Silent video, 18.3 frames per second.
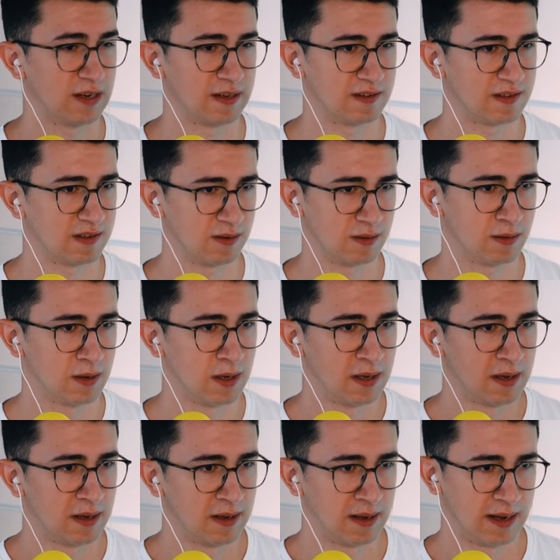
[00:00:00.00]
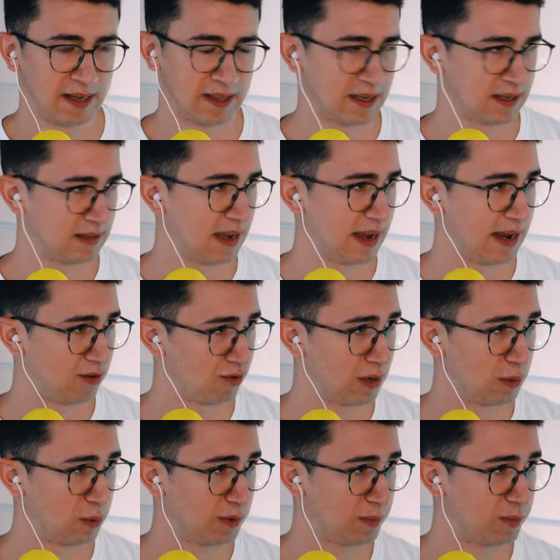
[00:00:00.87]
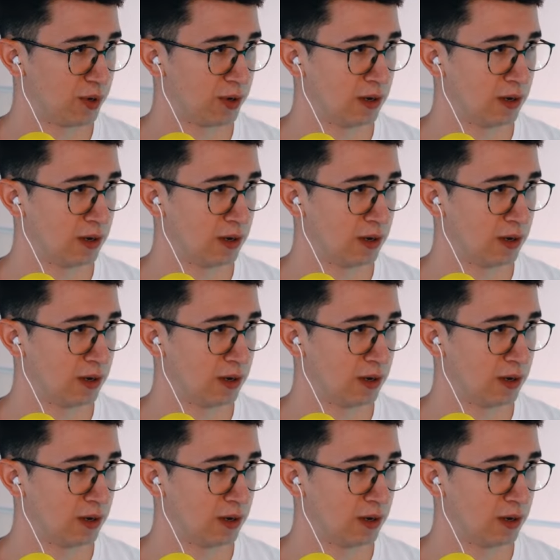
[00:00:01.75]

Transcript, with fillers: And so I think they agree with